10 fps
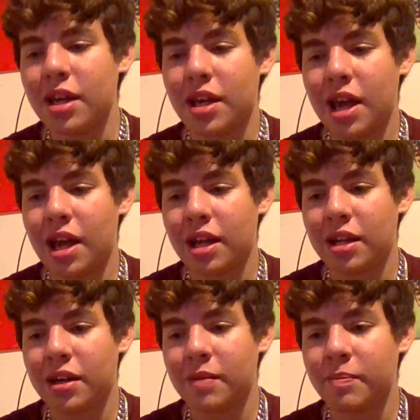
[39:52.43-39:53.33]

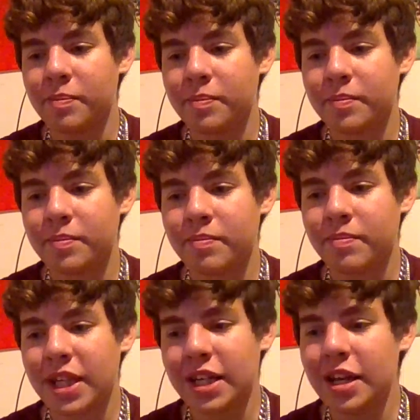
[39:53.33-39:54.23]
And
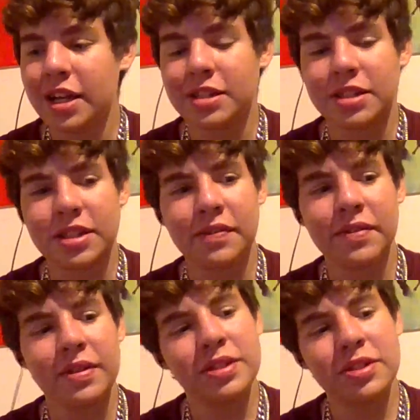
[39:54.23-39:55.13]
Yeah, just like
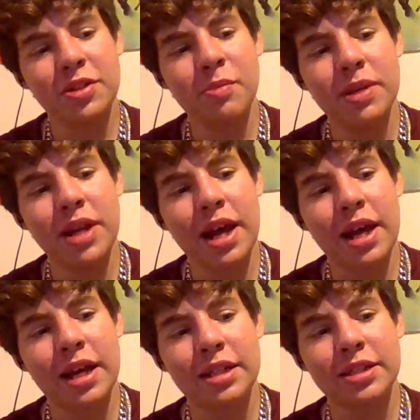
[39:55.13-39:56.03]
stupid
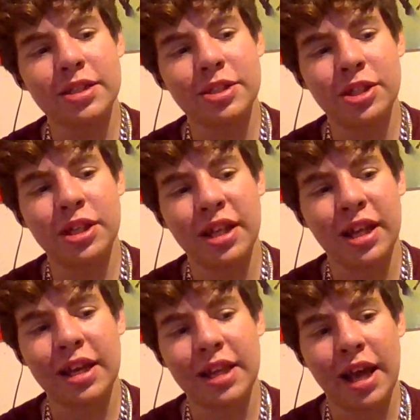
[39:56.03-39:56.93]
ass shit
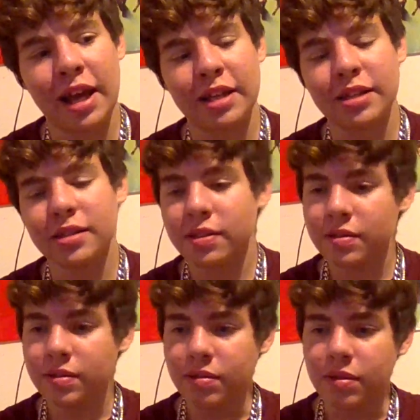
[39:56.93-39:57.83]
like that.
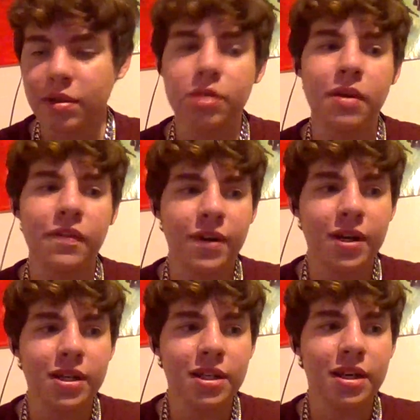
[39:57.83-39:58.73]
It'll be
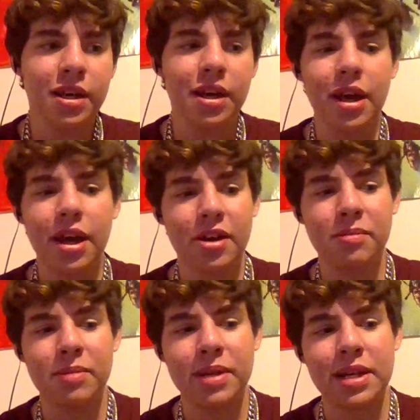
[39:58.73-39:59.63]
funny. It'll
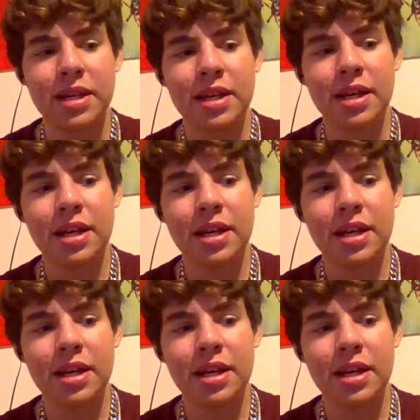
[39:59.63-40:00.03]
be